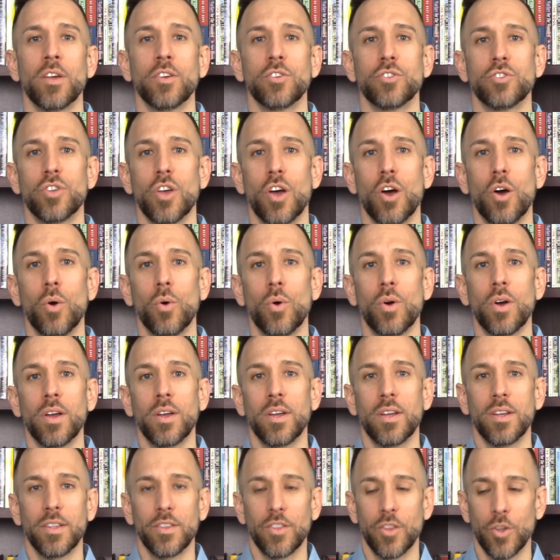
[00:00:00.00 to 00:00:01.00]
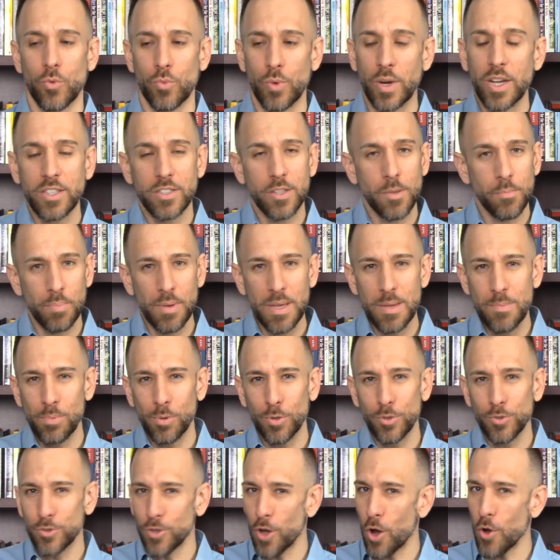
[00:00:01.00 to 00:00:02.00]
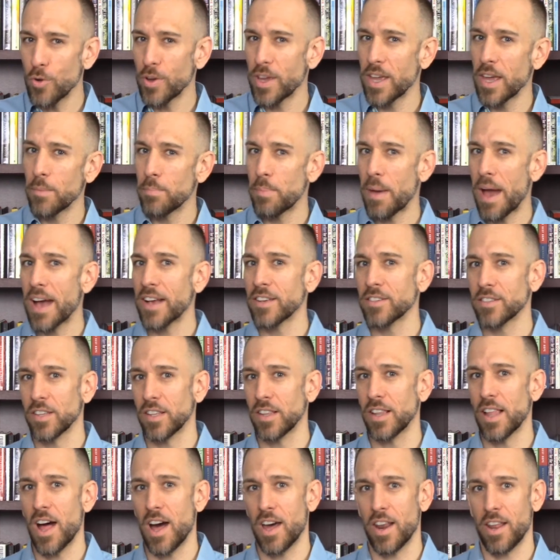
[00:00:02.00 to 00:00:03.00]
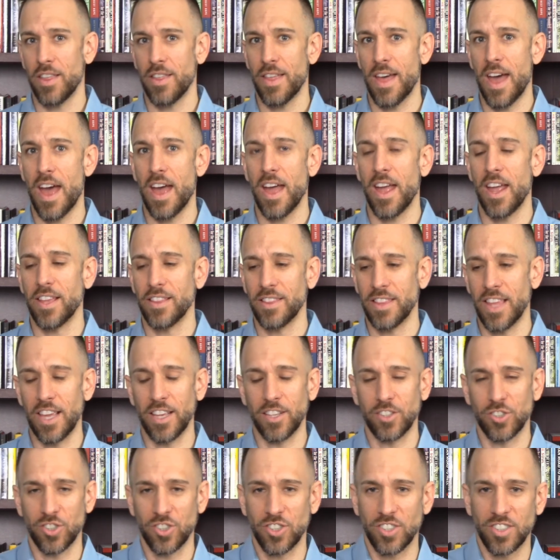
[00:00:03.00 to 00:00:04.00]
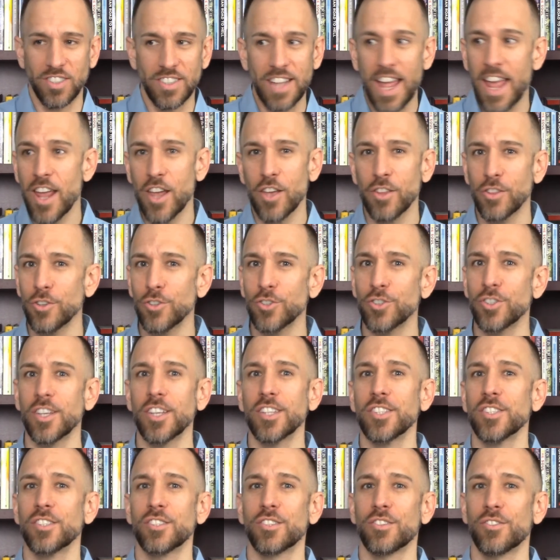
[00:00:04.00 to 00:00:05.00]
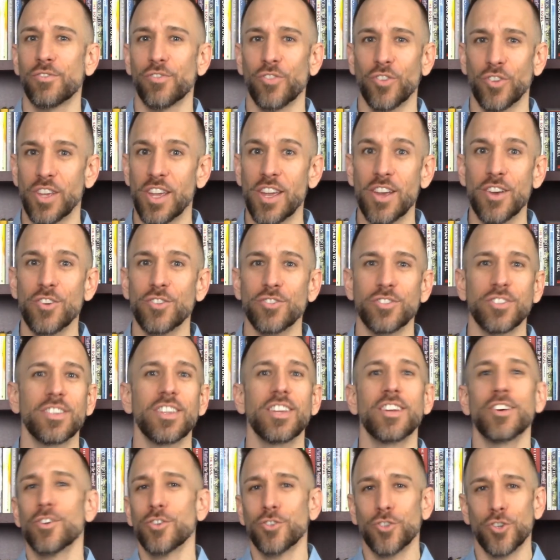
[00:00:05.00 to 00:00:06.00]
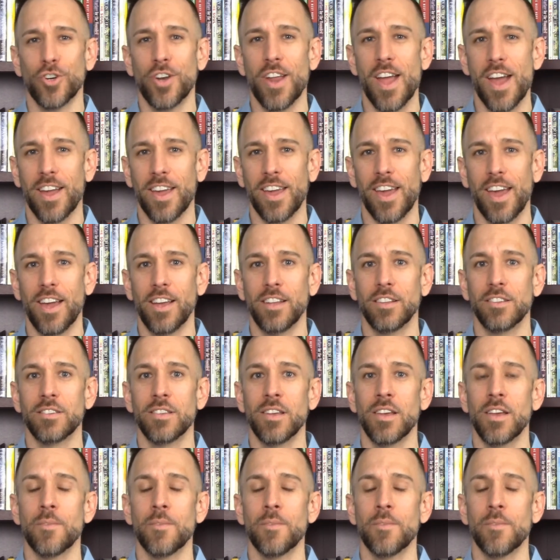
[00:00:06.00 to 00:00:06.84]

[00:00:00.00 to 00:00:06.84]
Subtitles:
So the reason people don't get past a lot of that and they stay in their sins for years and years or decades